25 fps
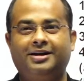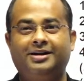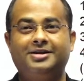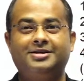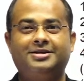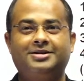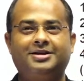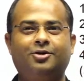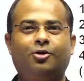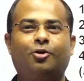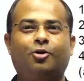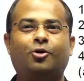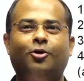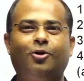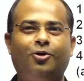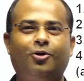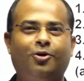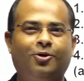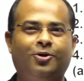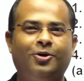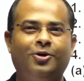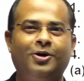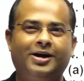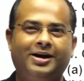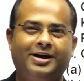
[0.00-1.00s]
They said,
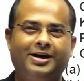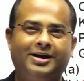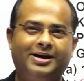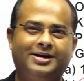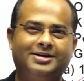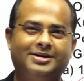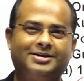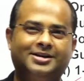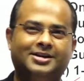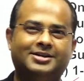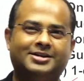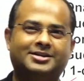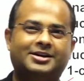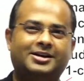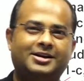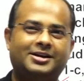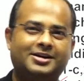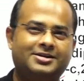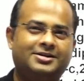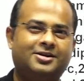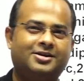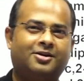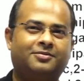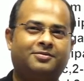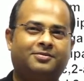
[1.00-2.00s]
oh, yes, it
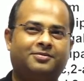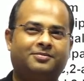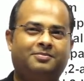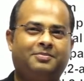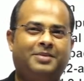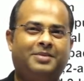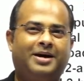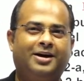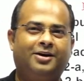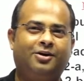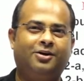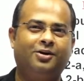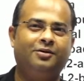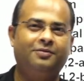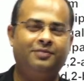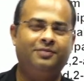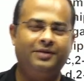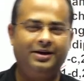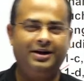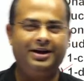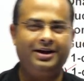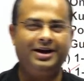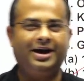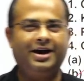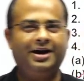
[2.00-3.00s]
is of part of
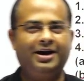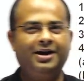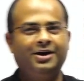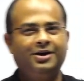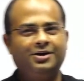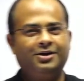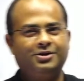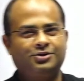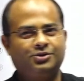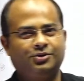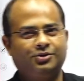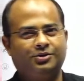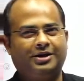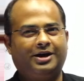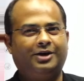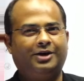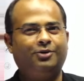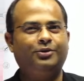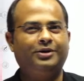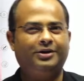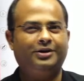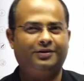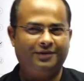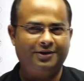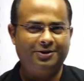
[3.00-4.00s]
India. So now
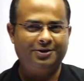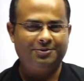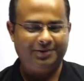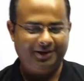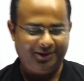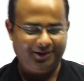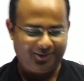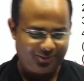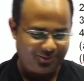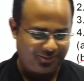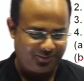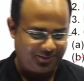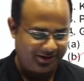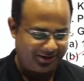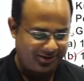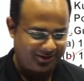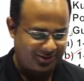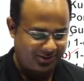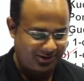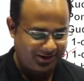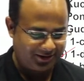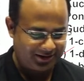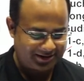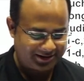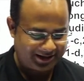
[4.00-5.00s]
it will be rupee. So
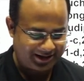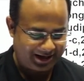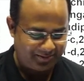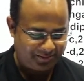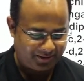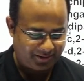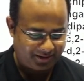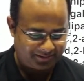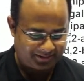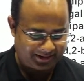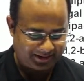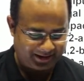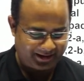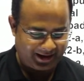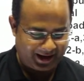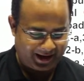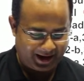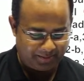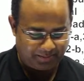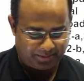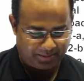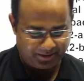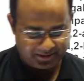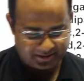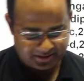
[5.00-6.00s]
this type of thing
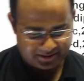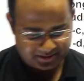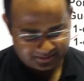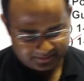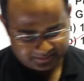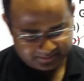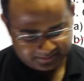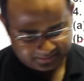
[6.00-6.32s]
happens.